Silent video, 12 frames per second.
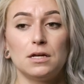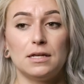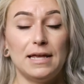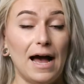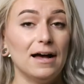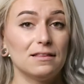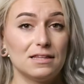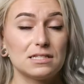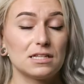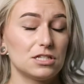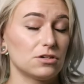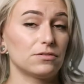yeah,
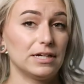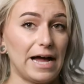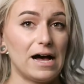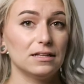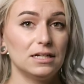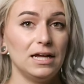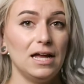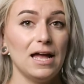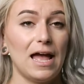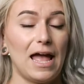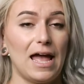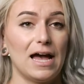this is a
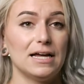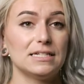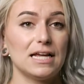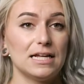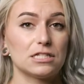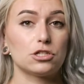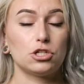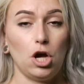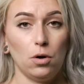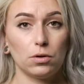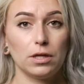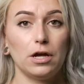reality and it's
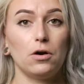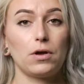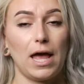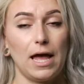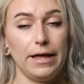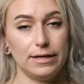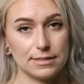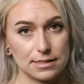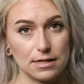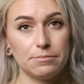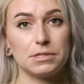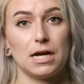totally okay and
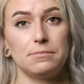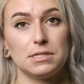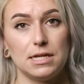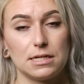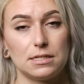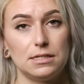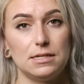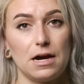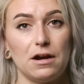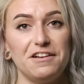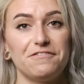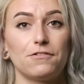sometimes
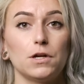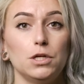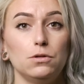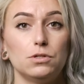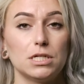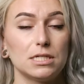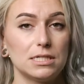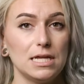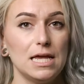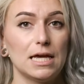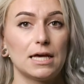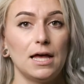necessary for you to
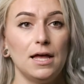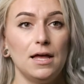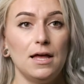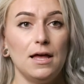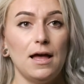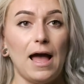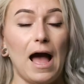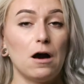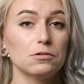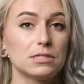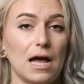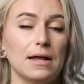seek
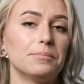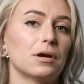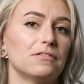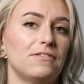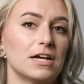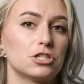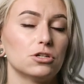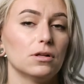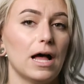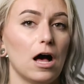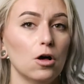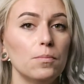outside
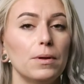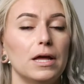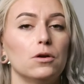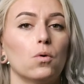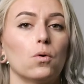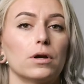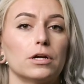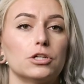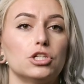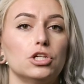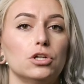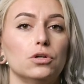professional help in order
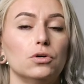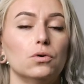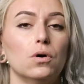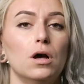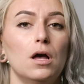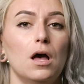to